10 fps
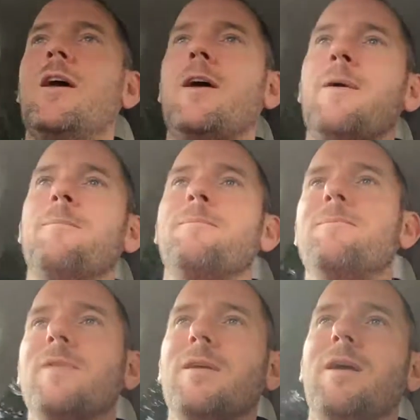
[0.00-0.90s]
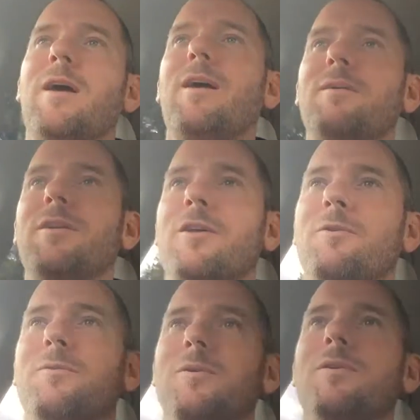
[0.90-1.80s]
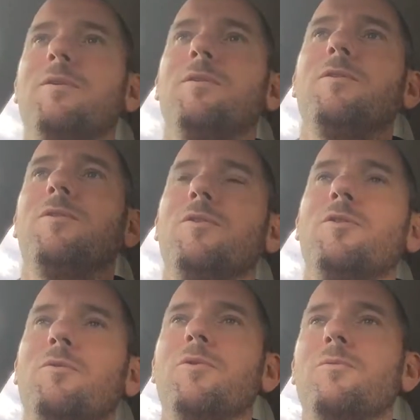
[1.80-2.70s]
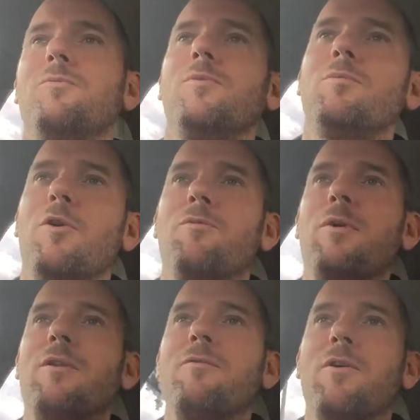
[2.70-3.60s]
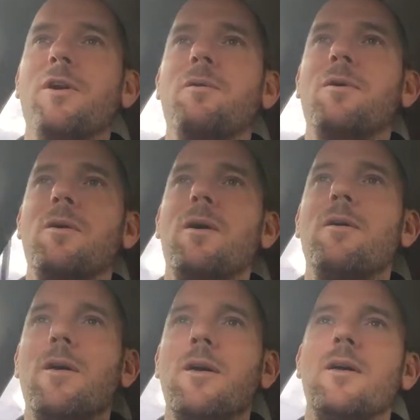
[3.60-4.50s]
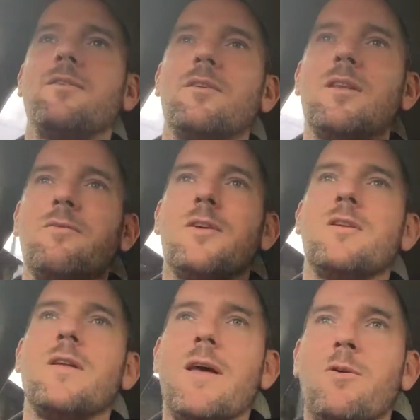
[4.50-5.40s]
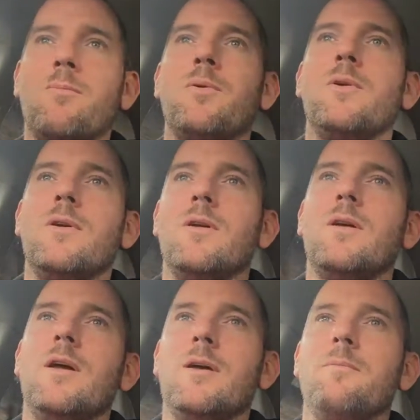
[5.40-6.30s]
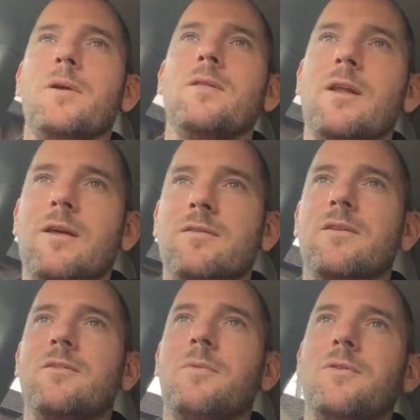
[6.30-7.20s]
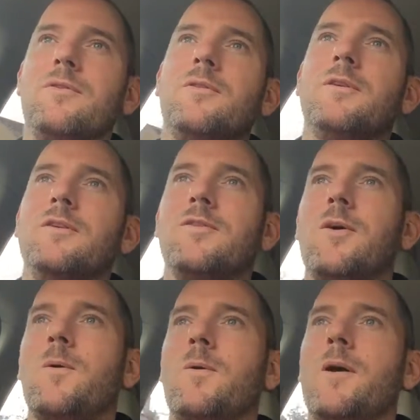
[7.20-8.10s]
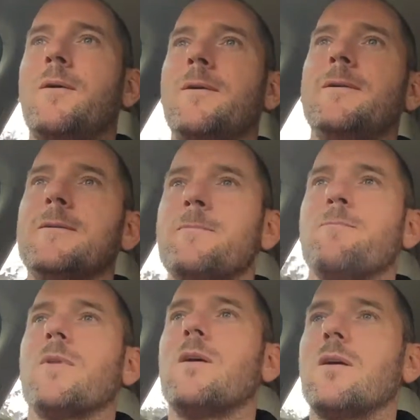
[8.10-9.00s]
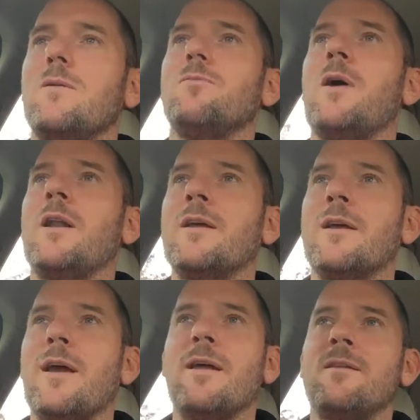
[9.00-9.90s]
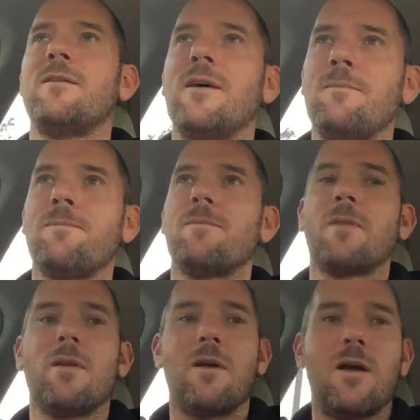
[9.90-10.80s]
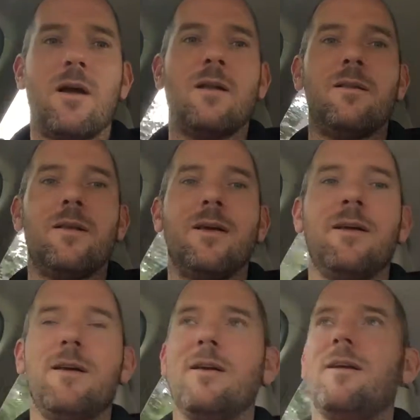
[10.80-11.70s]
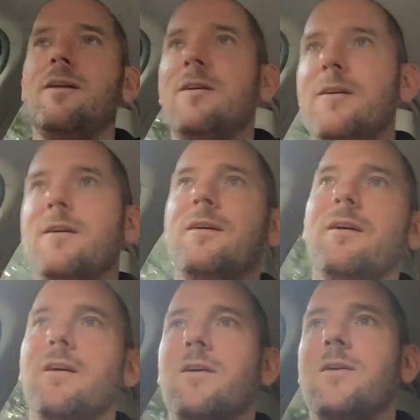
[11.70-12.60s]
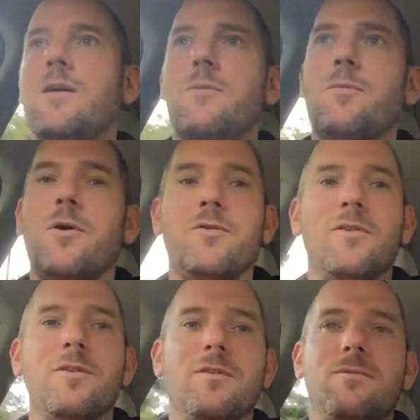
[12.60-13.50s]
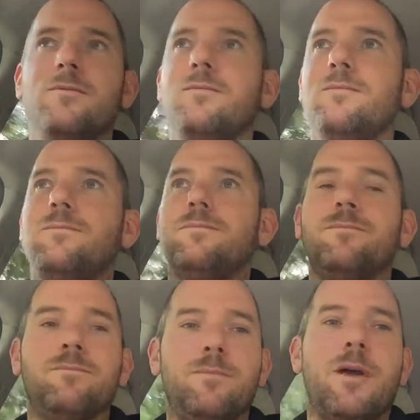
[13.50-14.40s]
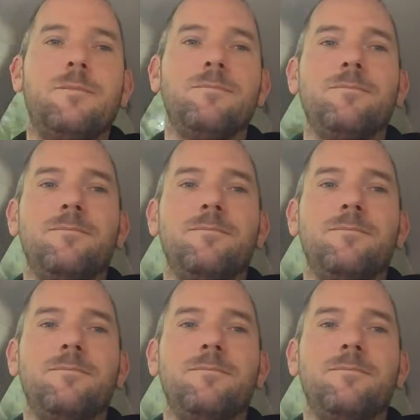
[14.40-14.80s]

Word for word: um, I, you know, you you you both been a very uh, uh significant help um, in the last six months. So uh, keep smiling and um, I'll uh, I'll keep you posted. Bye.